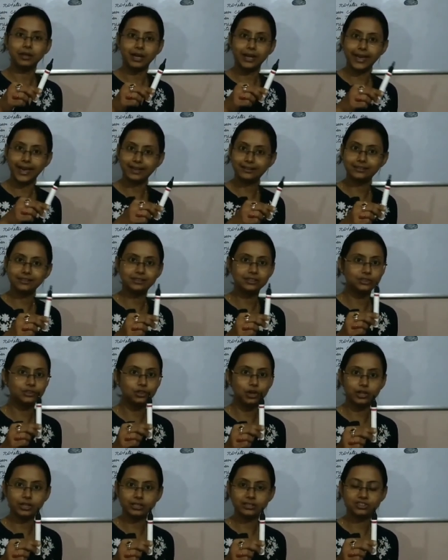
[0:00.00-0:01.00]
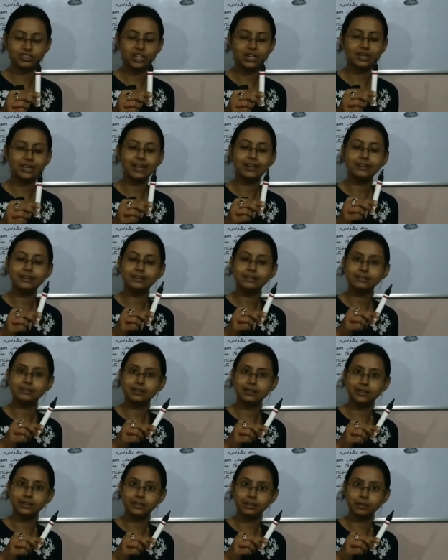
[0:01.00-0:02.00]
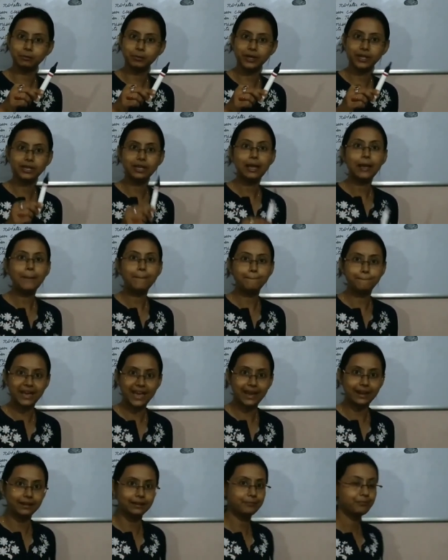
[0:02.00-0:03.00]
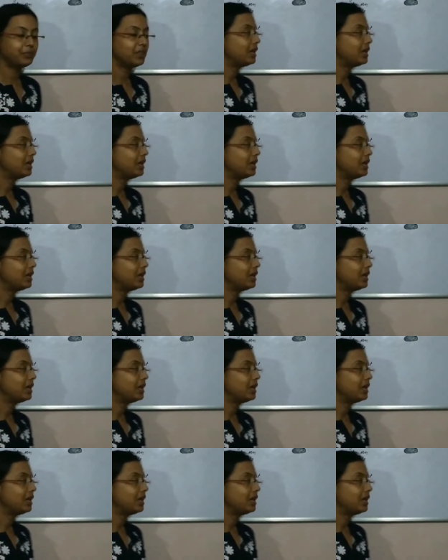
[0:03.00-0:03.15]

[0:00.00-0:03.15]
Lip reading: axis is not a straight line. It is a little bit bent.